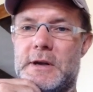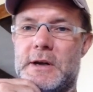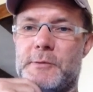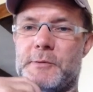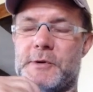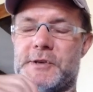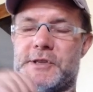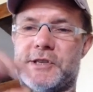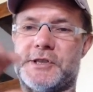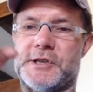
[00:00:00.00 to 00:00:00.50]

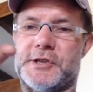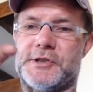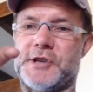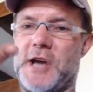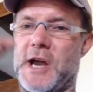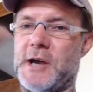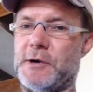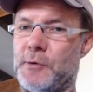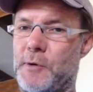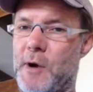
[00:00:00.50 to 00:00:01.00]
which is a
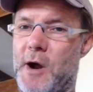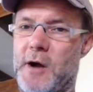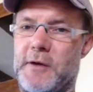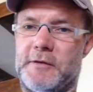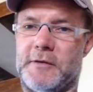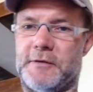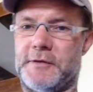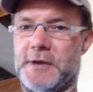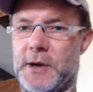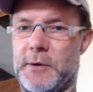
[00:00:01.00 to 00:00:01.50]
general
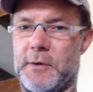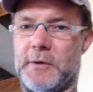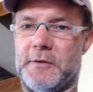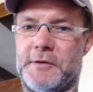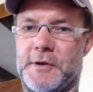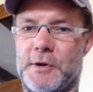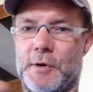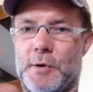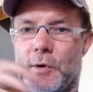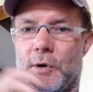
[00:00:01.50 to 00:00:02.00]
overview
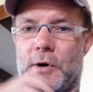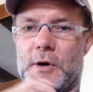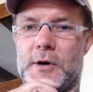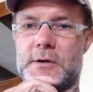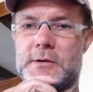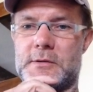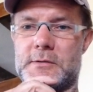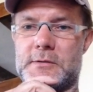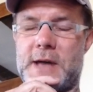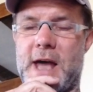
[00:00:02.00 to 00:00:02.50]
of your
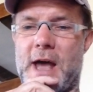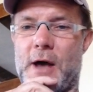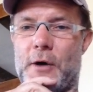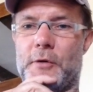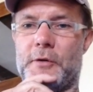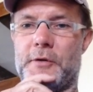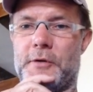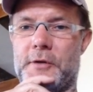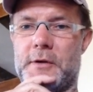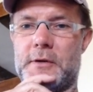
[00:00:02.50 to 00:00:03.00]

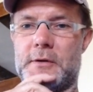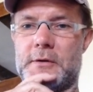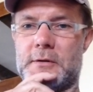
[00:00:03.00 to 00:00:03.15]
health